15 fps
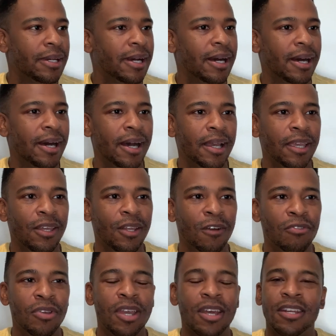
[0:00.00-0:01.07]
Uh, you know,
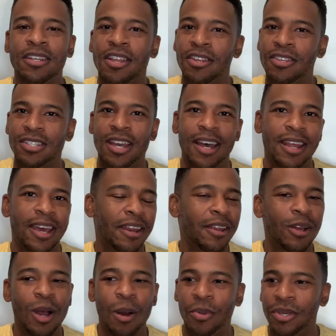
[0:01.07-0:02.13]
if you get another shot at it
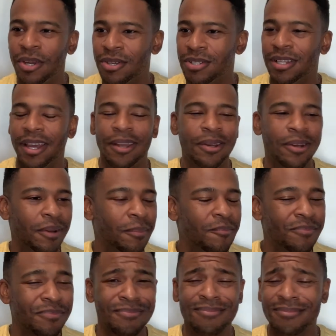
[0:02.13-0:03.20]
a couple years later.
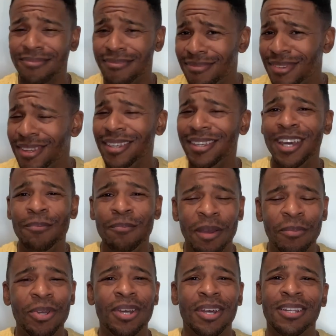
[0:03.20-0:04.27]
Yeah,
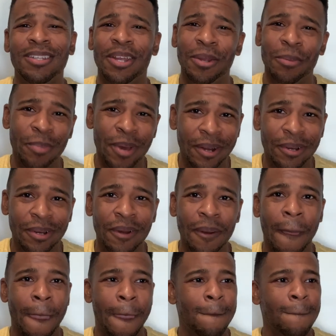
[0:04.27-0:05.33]
maybe you could have did it better.
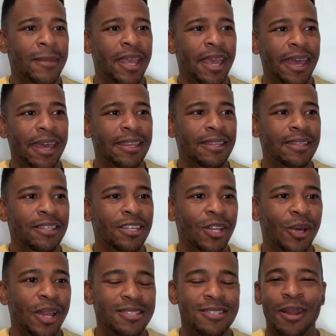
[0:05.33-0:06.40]
And, you
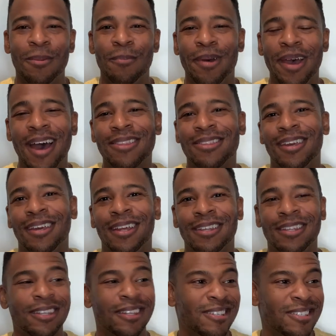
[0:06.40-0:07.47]
know, that's not a bad thing. I
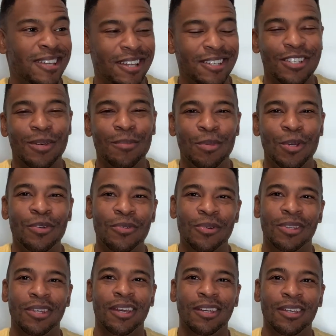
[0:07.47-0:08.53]
think that's actually a beautiful
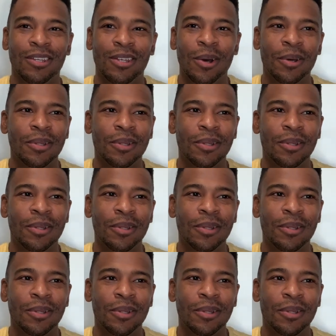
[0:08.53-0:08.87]
thing, you know.